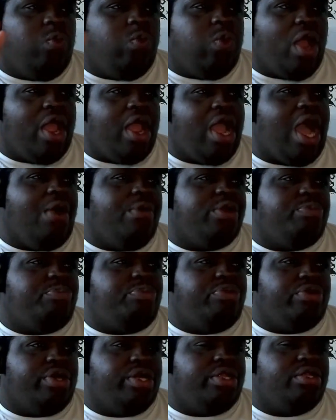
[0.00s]
where I would
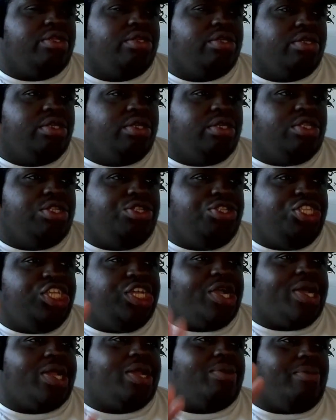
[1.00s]
put
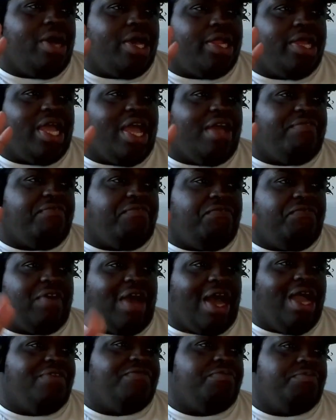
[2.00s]
Nier Automata at
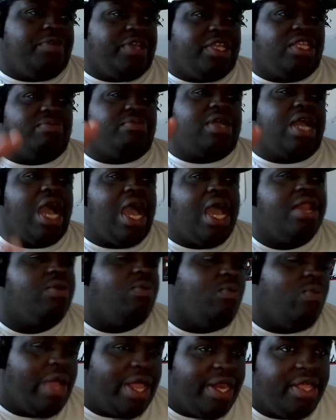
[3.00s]
5 because I'm kind
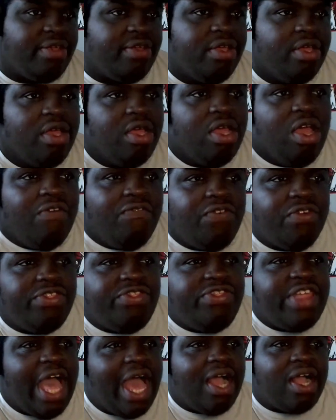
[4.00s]
of waiting for
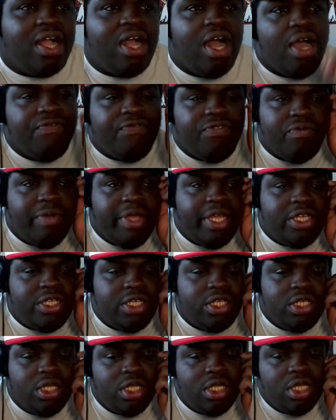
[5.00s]
that
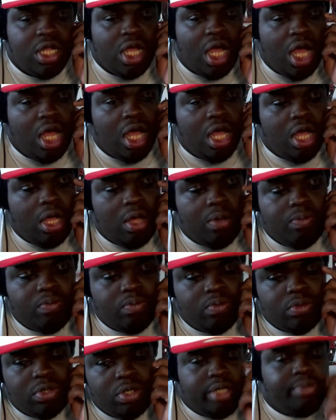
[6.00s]
confirmation. But
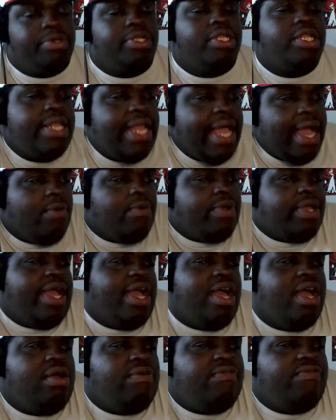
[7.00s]
then now we
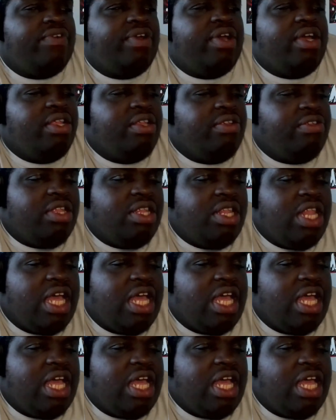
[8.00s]
have in the